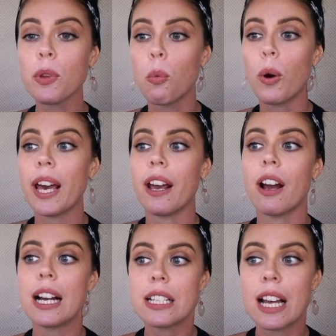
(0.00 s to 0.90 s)

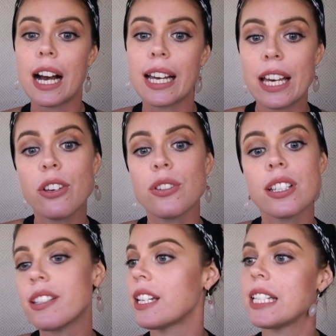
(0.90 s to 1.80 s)
where I get you to
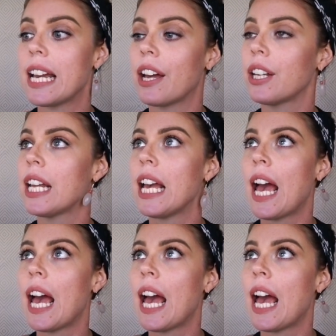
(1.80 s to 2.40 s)
sit down